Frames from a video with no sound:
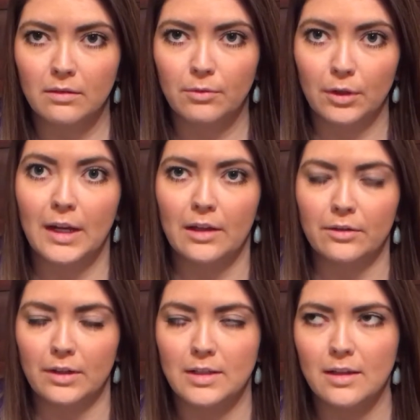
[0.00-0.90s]
for
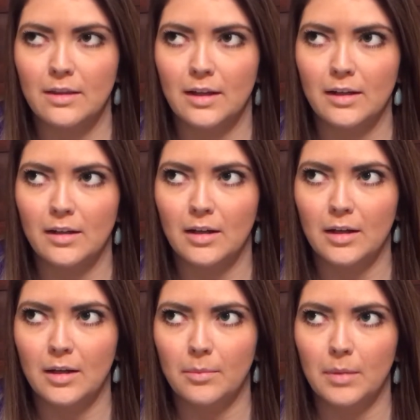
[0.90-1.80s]
calories. And then
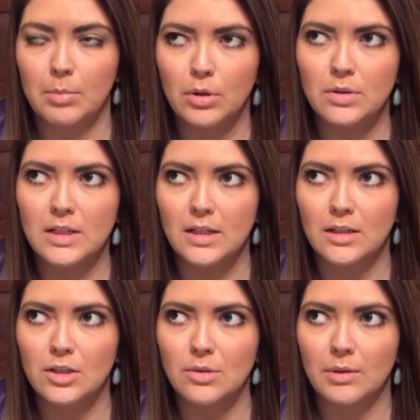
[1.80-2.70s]
my
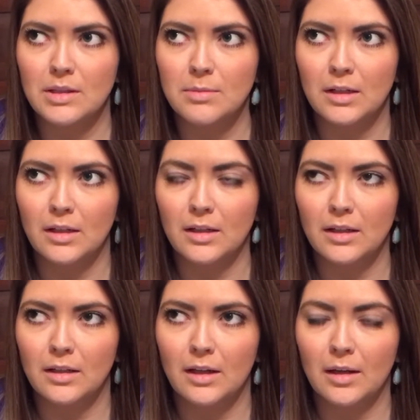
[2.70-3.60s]
protein, she wants me to,
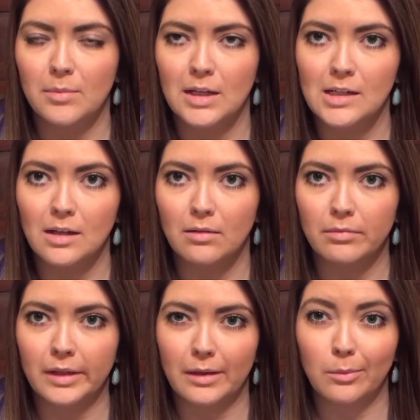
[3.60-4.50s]
I'm getting
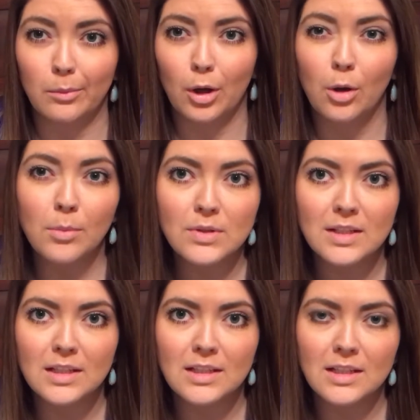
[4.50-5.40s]
like almost
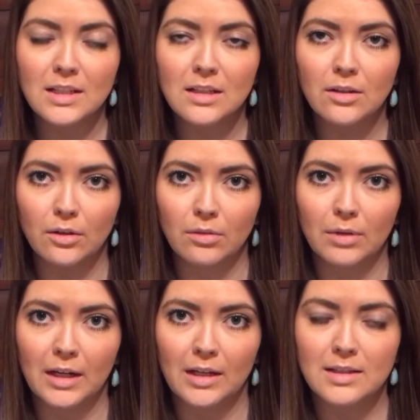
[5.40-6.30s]
60 or
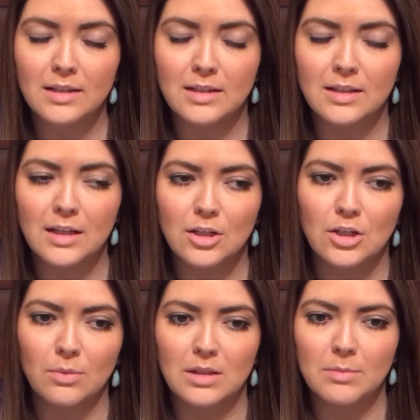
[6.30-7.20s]
right at 60, and
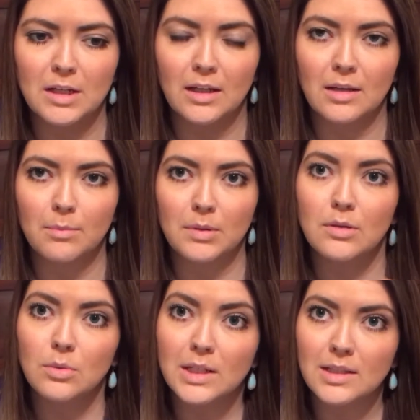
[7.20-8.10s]
she wants me to get
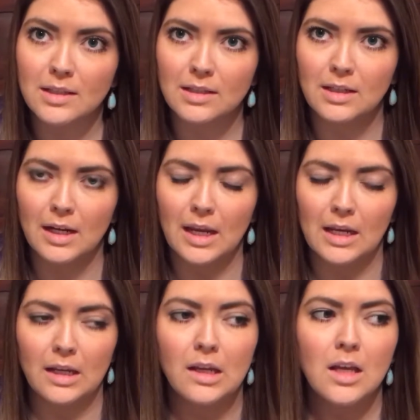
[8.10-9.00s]
between 60 and
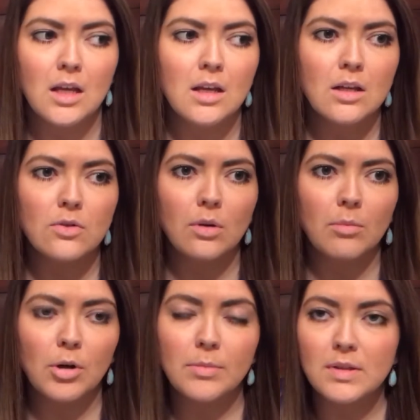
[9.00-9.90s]
80. So I'm
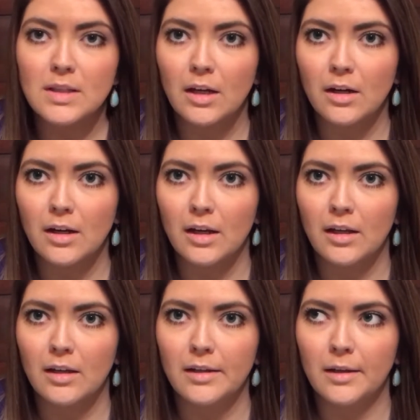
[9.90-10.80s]
almost there,
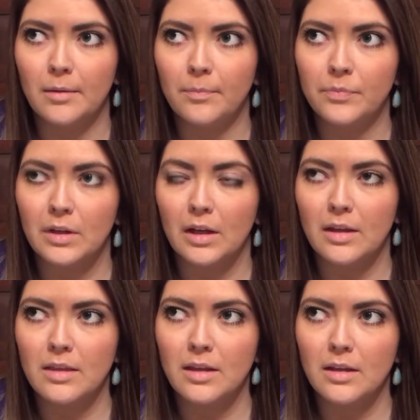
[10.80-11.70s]
and
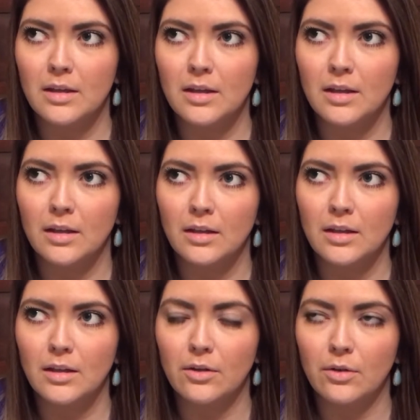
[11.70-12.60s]
I think,
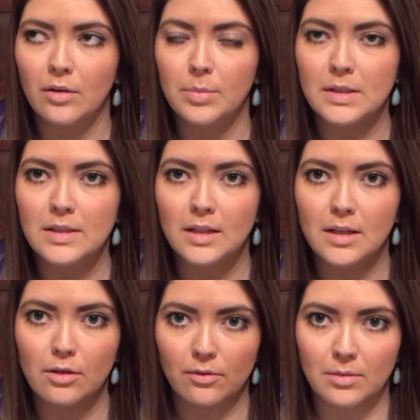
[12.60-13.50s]
you know, I've been
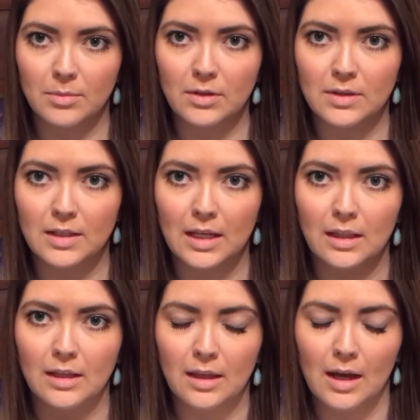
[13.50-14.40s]
sticking to 3 meals a day
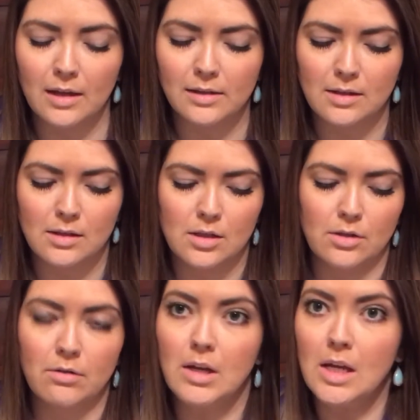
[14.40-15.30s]
like they ask us to.